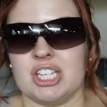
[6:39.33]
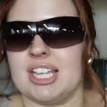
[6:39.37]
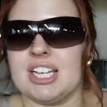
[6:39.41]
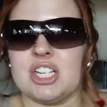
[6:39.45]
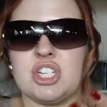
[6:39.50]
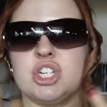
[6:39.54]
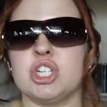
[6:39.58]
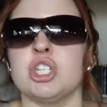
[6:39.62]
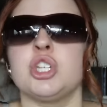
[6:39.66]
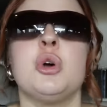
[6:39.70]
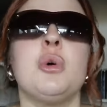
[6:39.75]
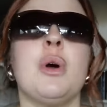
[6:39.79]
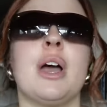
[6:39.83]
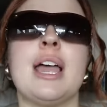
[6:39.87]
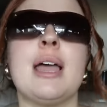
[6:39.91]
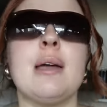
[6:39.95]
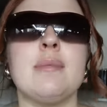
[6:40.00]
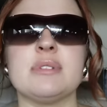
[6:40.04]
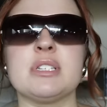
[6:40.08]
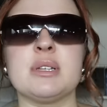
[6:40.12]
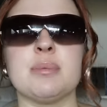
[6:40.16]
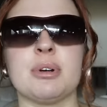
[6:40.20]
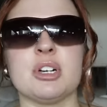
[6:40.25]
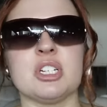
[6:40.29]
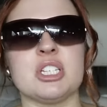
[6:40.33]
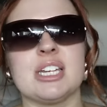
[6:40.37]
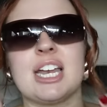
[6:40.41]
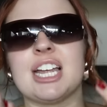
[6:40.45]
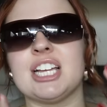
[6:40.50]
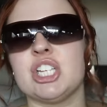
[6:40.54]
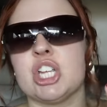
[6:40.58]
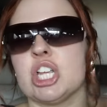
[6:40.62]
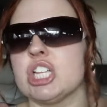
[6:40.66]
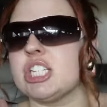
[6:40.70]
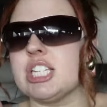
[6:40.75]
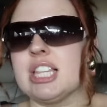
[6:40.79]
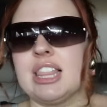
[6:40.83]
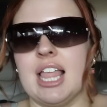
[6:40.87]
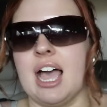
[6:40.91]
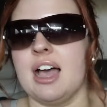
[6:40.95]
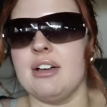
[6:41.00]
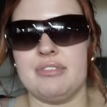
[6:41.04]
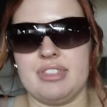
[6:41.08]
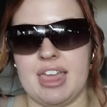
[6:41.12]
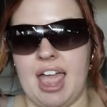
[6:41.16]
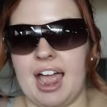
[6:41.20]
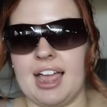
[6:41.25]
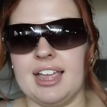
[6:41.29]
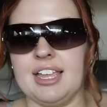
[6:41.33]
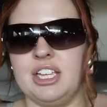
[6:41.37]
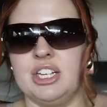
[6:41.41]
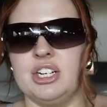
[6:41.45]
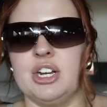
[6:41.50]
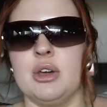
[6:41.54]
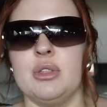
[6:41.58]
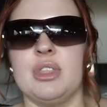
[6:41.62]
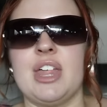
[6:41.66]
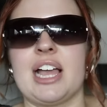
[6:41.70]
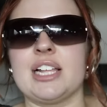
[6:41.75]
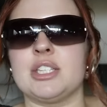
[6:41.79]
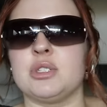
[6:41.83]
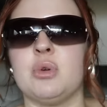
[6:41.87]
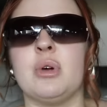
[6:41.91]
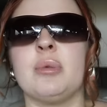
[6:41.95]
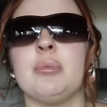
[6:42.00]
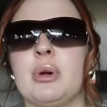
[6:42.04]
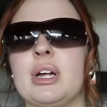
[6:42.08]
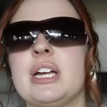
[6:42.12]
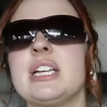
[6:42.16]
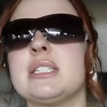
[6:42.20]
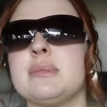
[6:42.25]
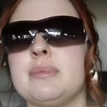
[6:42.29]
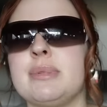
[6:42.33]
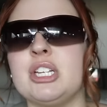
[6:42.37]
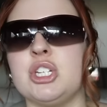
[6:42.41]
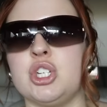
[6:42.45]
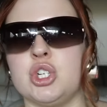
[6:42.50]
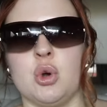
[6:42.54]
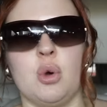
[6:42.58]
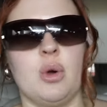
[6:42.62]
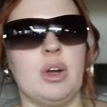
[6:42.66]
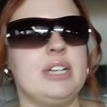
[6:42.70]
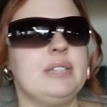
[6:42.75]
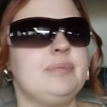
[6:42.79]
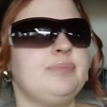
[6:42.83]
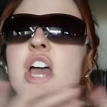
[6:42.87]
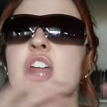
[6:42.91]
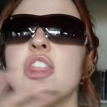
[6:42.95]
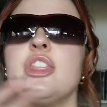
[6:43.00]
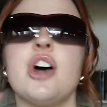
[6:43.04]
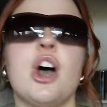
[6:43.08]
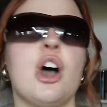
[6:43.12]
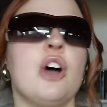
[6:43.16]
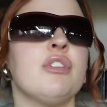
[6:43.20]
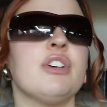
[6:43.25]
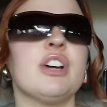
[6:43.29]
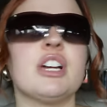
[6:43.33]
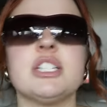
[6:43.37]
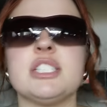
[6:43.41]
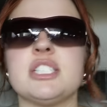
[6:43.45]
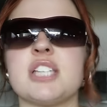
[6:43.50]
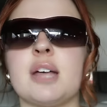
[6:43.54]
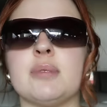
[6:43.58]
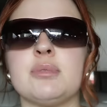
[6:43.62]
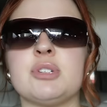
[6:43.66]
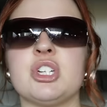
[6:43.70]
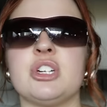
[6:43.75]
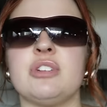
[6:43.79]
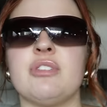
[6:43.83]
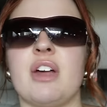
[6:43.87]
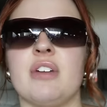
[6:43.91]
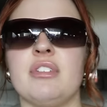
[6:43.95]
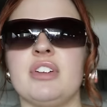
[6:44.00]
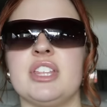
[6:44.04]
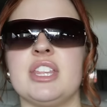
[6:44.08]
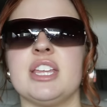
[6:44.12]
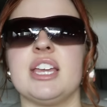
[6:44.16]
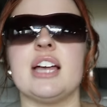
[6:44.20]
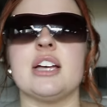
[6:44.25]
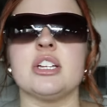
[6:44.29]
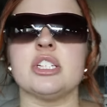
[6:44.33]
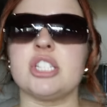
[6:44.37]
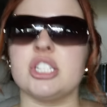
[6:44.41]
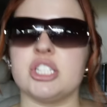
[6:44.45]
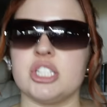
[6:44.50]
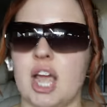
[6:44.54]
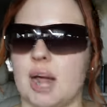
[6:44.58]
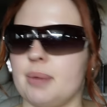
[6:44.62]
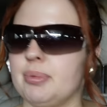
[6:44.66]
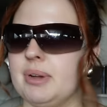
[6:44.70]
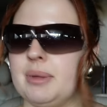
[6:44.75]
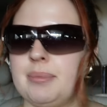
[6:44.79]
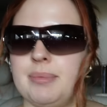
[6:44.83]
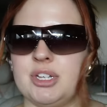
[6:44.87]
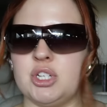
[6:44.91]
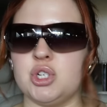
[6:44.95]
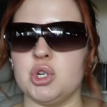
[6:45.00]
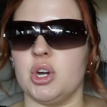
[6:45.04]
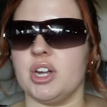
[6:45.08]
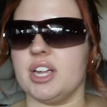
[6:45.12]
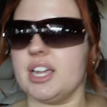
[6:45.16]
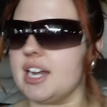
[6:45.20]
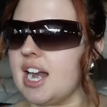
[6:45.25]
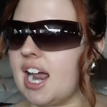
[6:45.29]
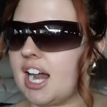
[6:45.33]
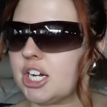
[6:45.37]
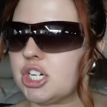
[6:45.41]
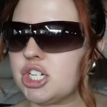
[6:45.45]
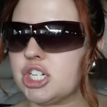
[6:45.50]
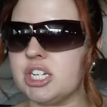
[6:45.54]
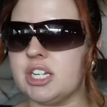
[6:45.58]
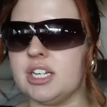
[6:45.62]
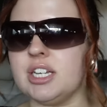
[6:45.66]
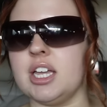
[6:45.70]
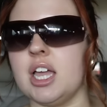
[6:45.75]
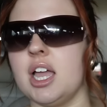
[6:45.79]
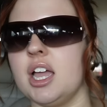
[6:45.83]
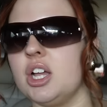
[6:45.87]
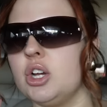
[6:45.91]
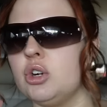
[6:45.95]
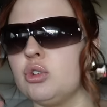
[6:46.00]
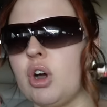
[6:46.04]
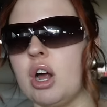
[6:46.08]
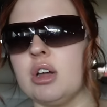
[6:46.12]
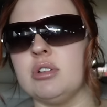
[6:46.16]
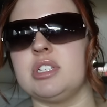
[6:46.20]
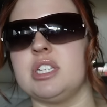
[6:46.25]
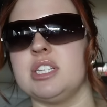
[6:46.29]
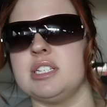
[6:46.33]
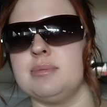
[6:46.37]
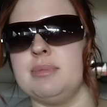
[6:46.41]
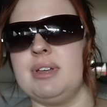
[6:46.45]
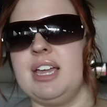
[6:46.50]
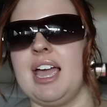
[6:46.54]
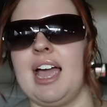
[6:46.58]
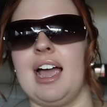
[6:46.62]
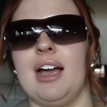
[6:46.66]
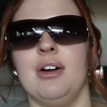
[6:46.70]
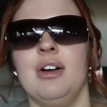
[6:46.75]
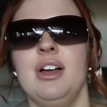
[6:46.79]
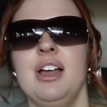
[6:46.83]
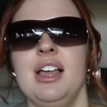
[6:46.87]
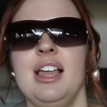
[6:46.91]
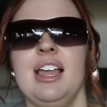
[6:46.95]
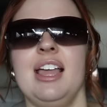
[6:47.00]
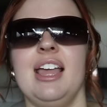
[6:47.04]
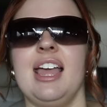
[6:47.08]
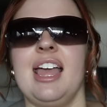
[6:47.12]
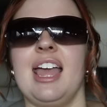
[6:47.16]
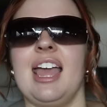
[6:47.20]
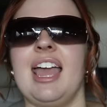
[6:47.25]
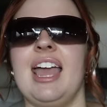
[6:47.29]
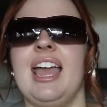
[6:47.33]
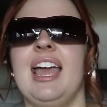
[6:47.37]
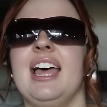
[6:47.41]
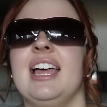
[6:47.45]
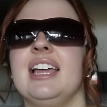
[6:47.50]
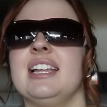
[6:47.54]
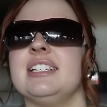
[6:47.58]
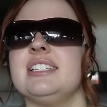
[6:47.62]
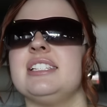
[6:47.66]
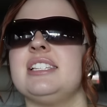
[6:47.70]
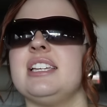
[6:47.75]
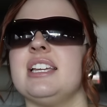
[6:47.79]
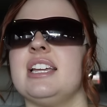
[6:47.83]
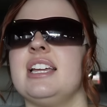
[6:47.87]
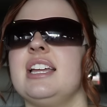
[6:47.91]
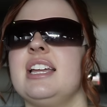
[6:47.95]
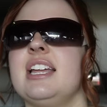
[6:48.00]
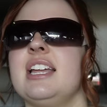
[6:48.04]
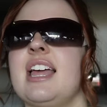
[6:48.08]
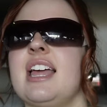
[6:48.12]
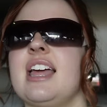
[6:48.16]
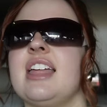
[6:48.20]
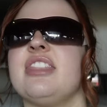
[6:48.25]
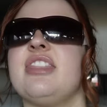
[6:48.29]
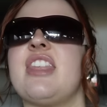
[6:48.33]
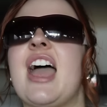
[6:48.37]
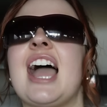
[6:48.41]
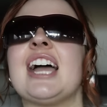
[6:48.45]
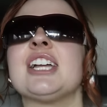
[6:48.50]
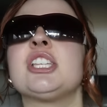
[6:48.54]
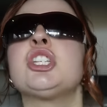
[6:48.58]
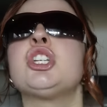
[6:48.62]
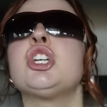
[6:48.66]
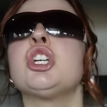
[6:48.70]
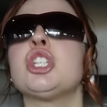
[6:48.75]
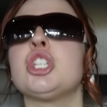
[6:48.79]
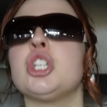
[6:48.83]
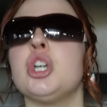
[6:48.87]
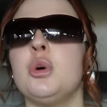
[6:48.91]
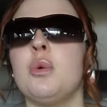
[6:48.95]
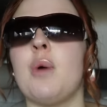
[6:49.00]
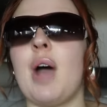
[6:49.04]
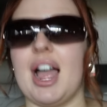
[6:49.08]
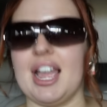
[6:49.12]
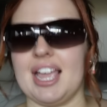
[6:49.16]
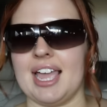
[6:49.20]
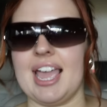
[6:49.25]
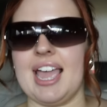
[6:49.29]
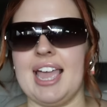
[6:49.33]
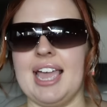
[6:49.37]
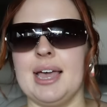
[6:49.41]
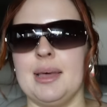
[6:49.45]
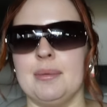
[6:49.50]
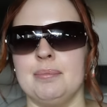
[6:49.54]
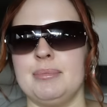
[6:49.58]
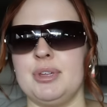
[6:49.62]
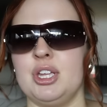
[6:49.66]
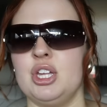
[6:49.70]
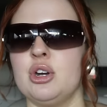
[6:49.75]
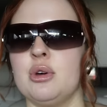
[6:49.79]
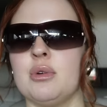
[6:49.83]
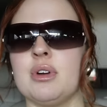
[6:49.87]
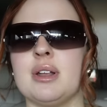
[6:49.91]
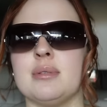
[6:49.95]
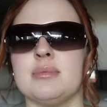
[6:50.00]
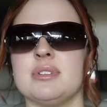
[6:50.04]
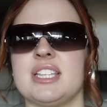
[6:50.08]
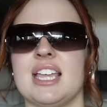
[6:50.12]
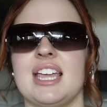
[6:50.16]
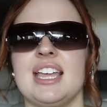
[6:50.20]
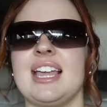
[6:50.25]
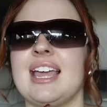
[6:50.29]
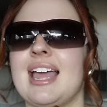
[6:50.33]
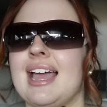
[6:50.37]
That's just who I am as a person. I just love that. You know, that's what brings me joy. The overconsumption of everything else does not bring me joy. It actually grosses me out, and that's just who I am. You know what I'm saying?